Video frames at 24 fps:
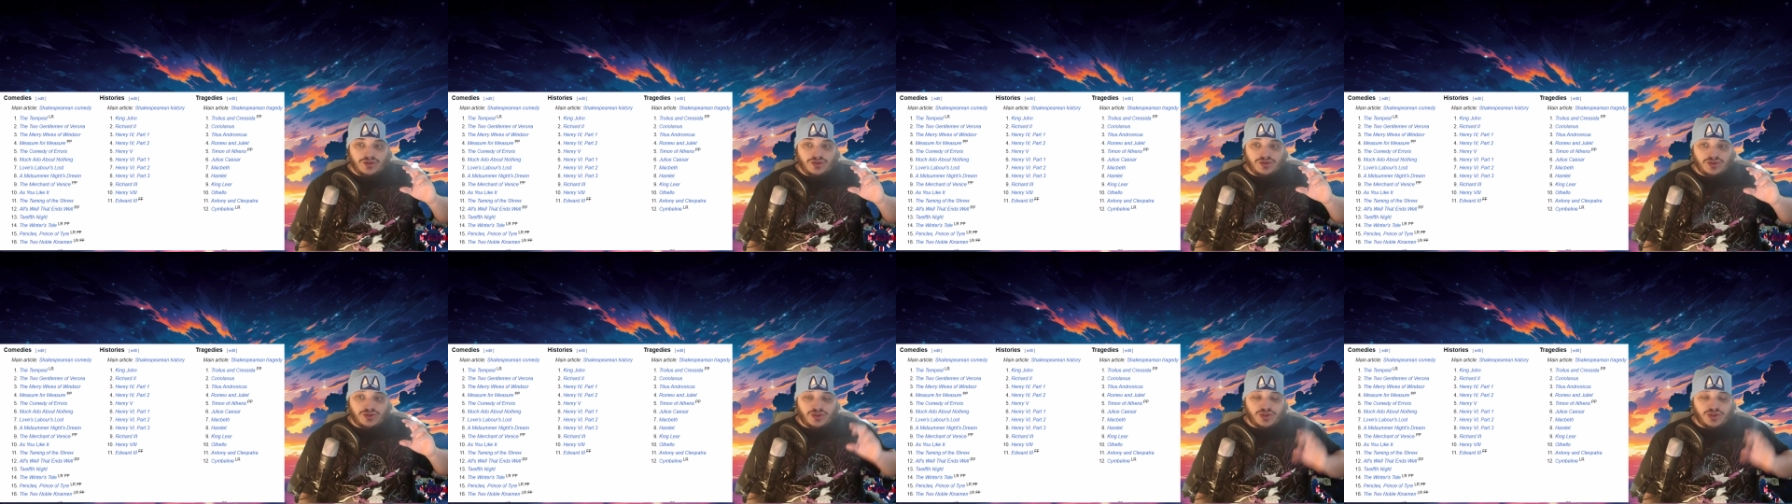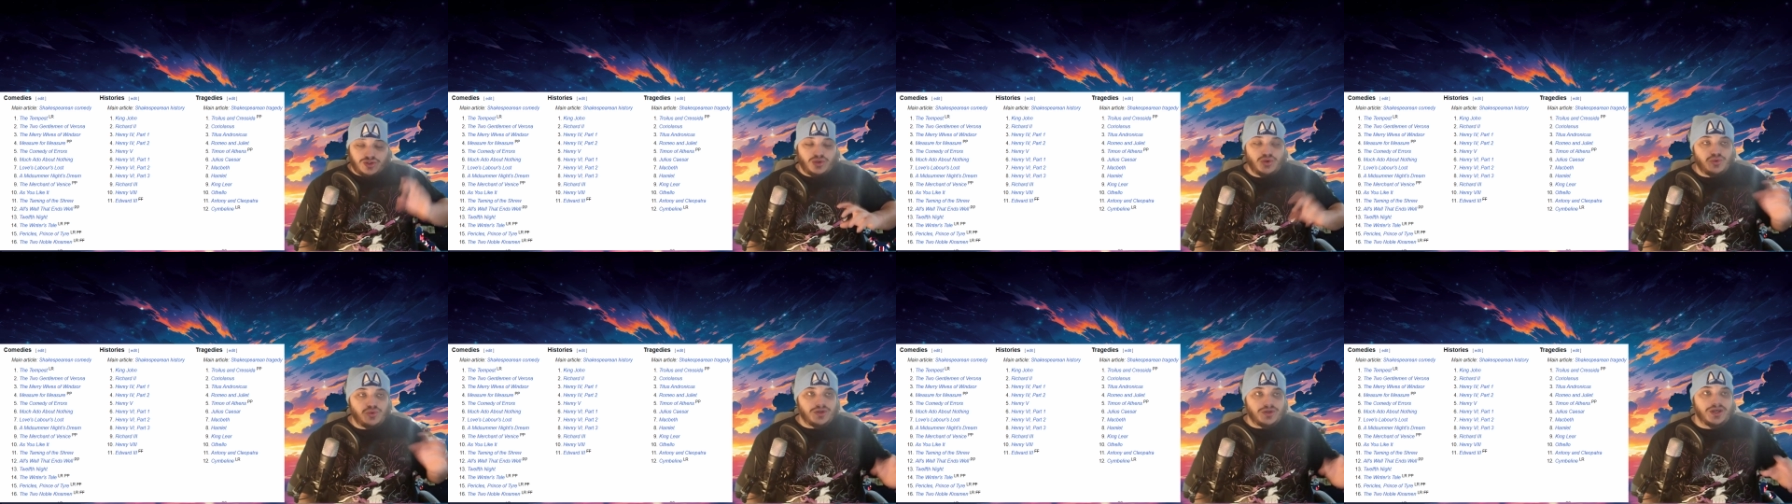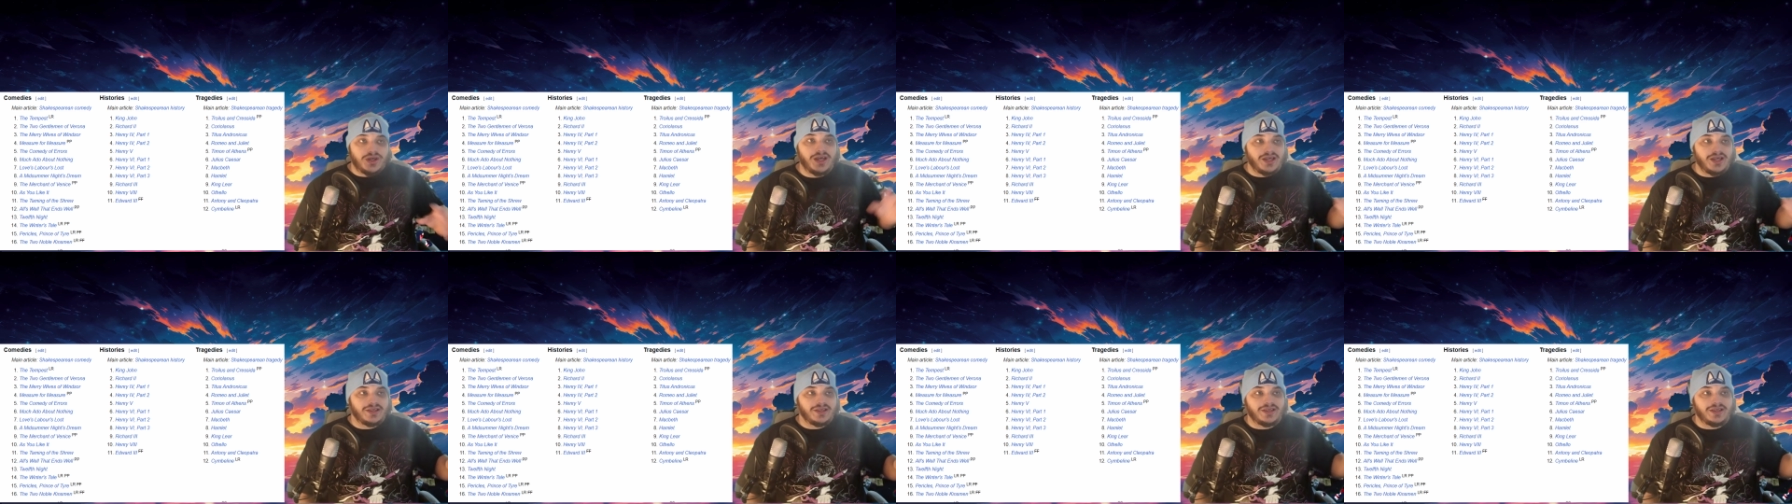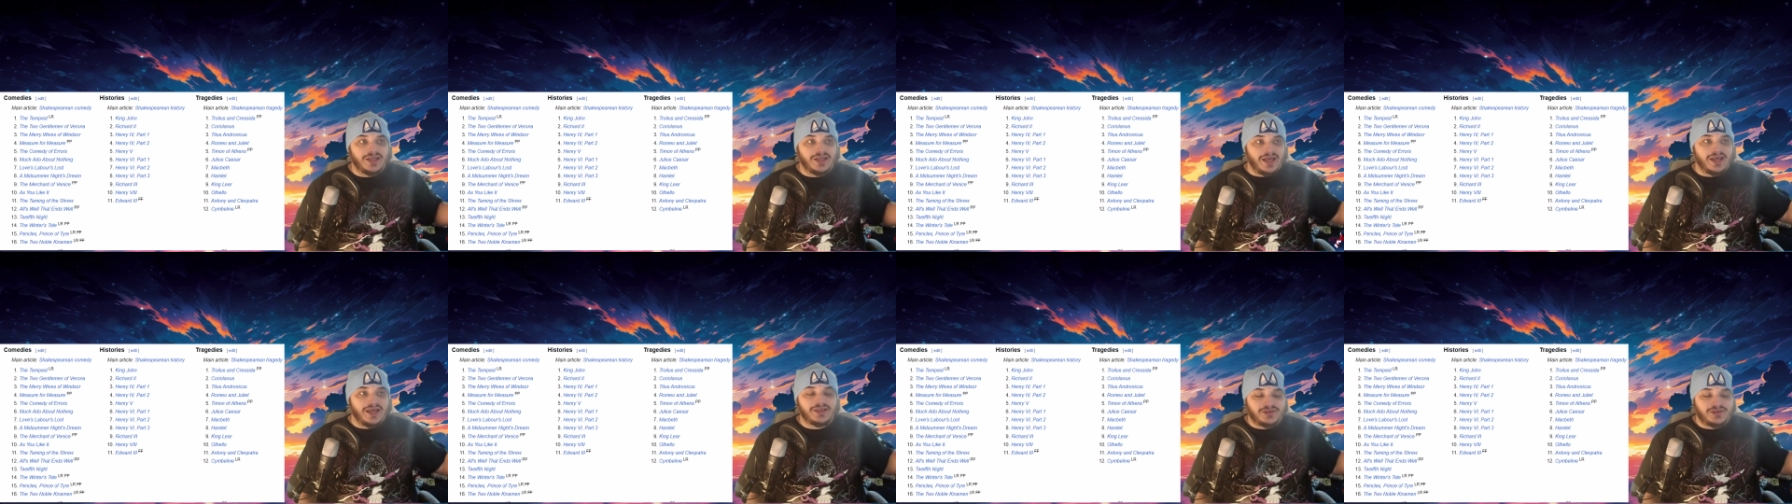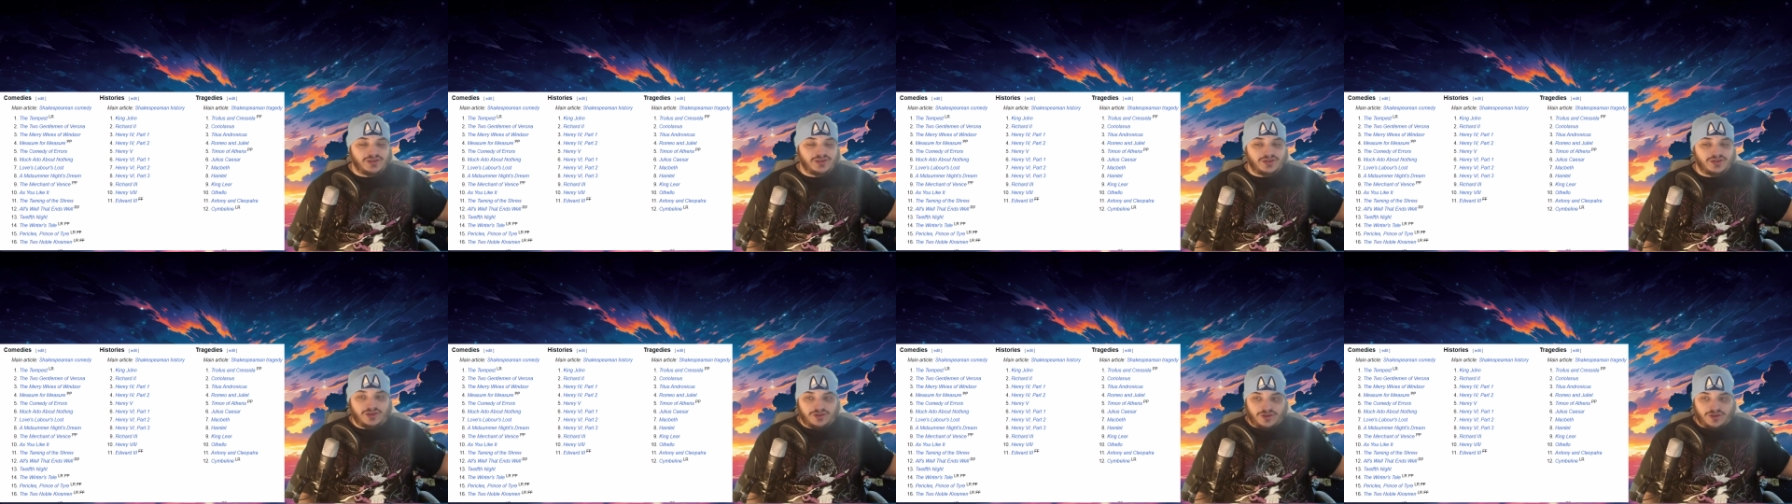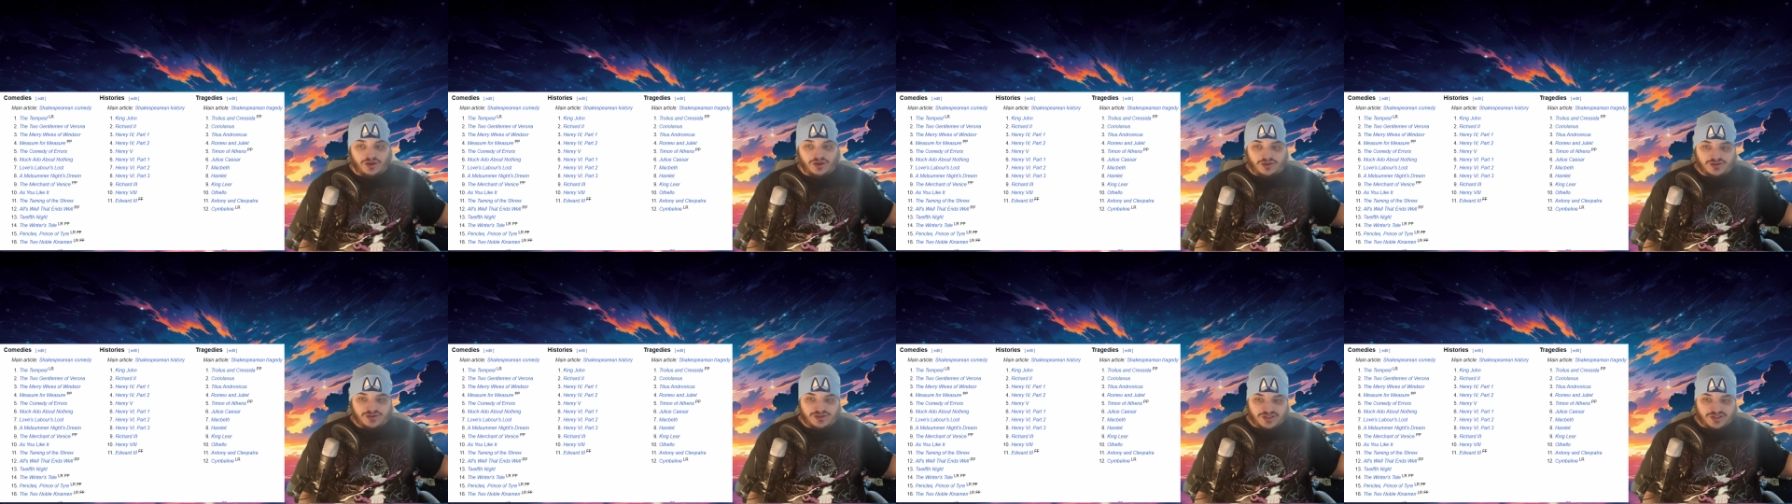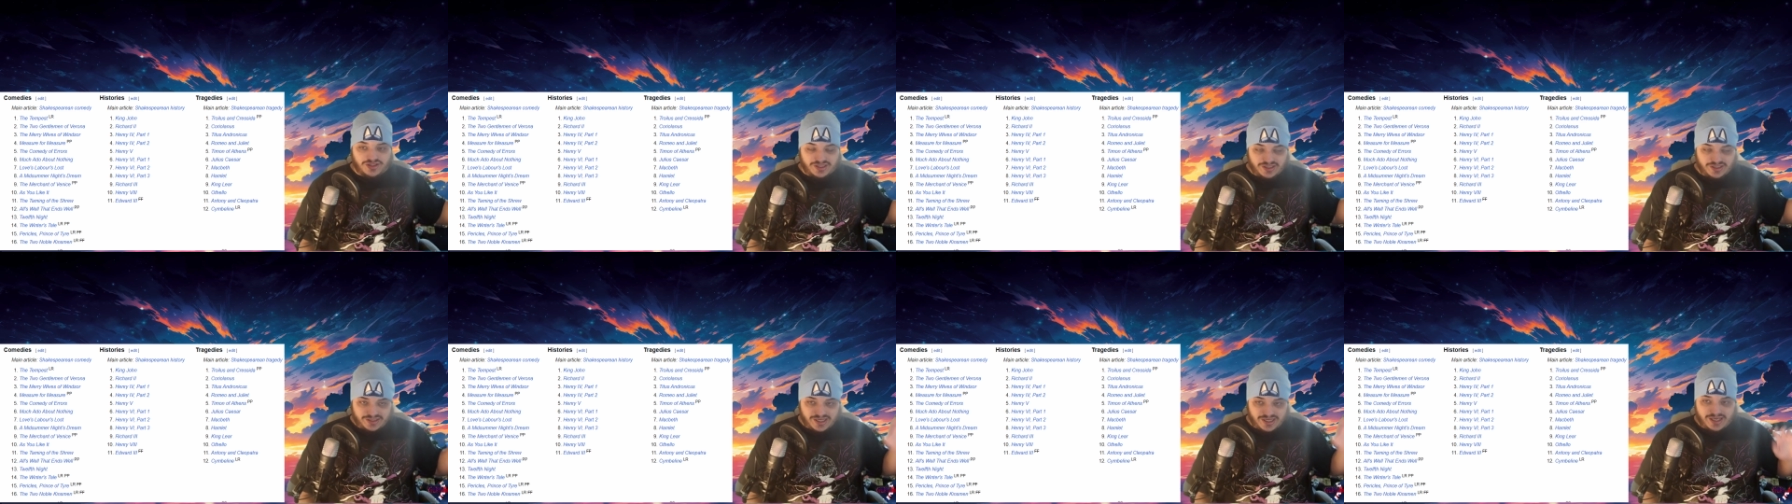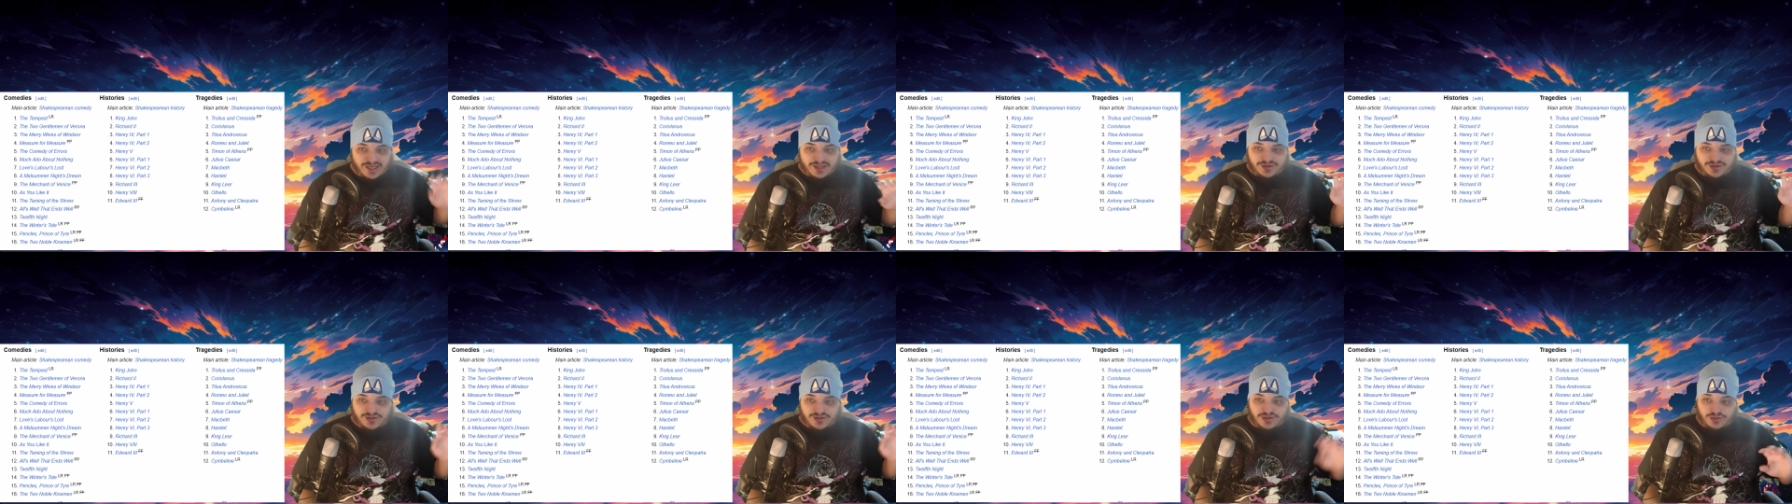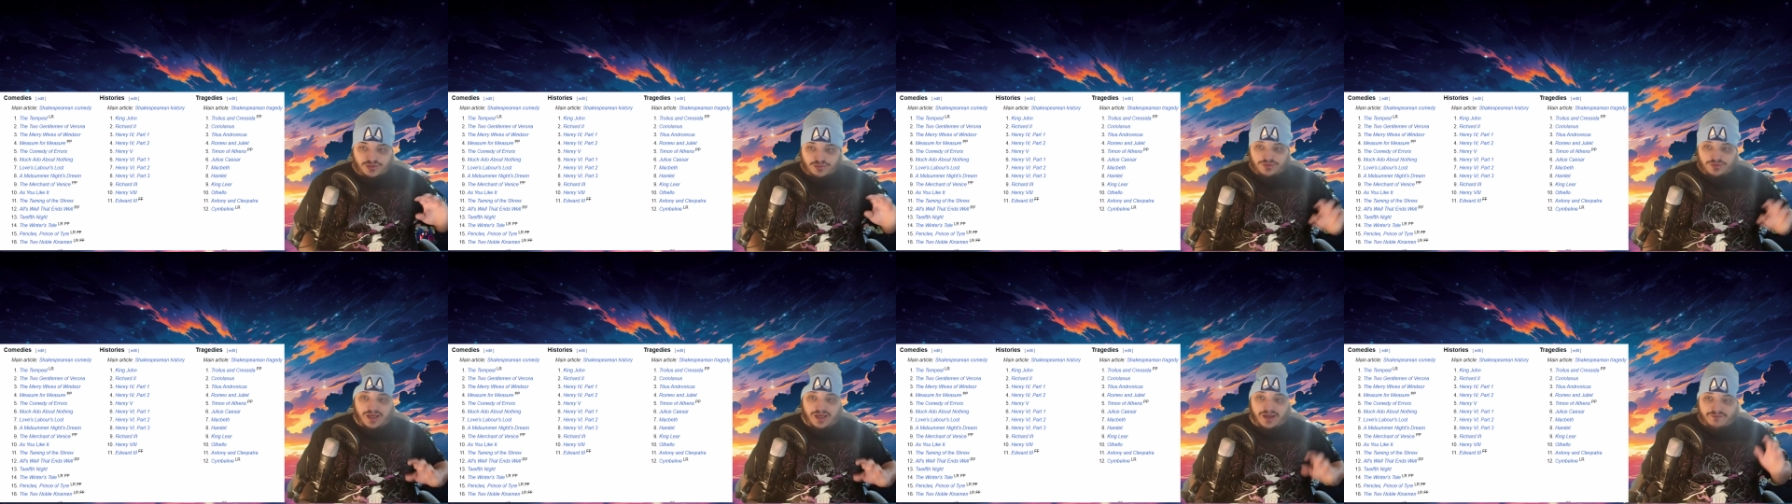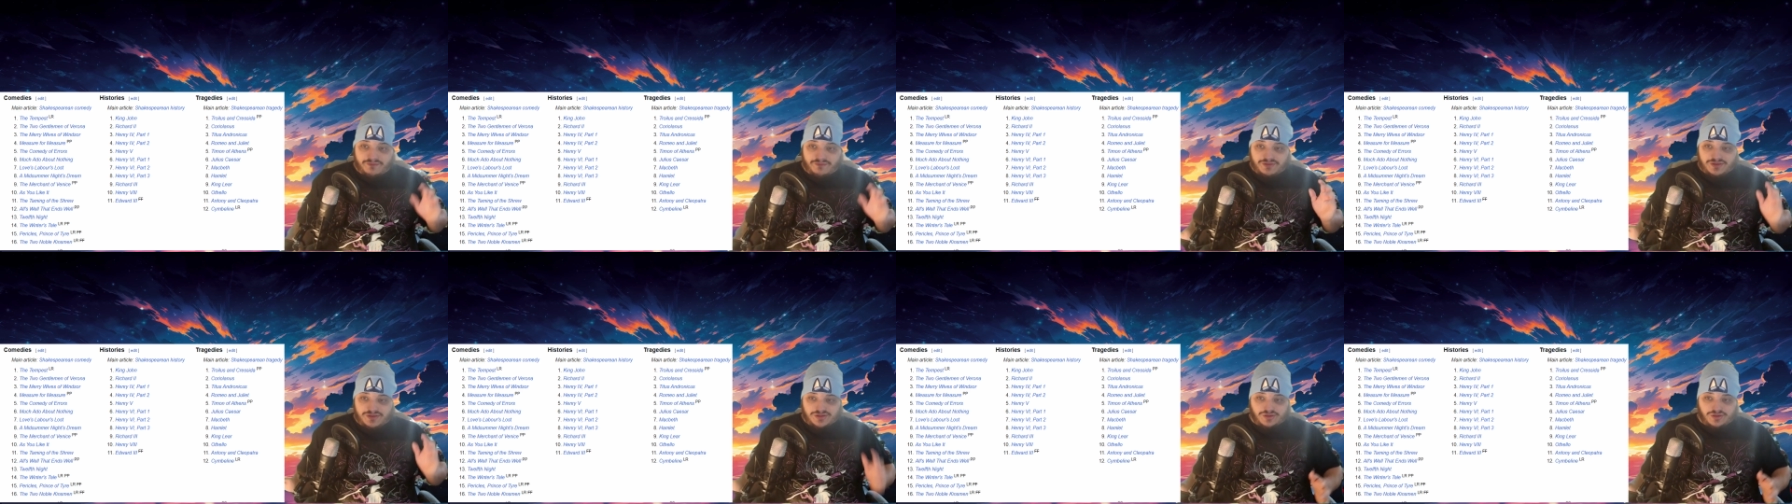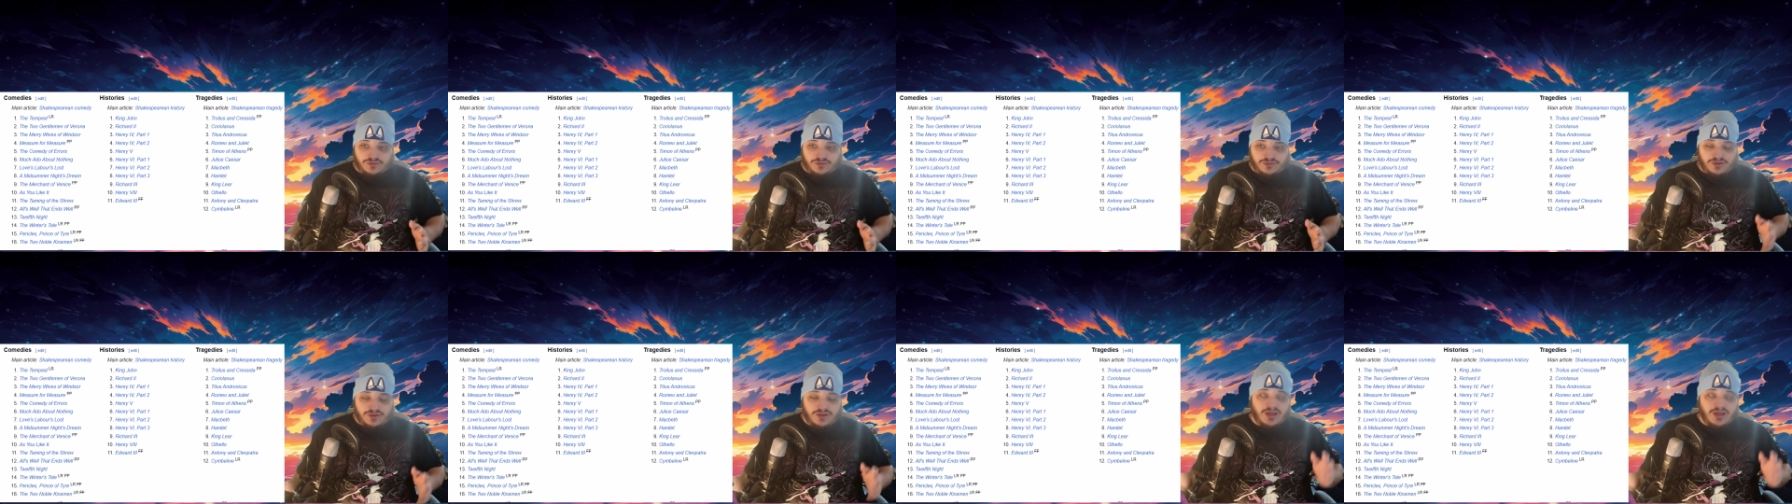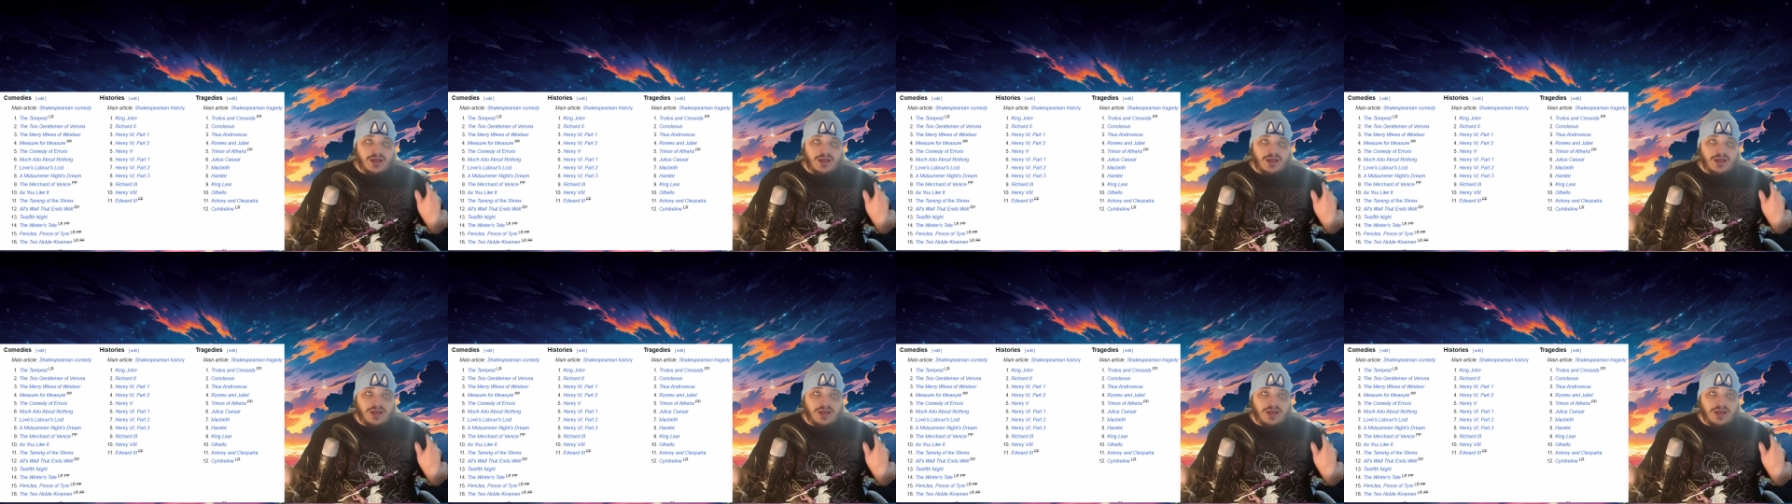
to connect the dots to get to that result,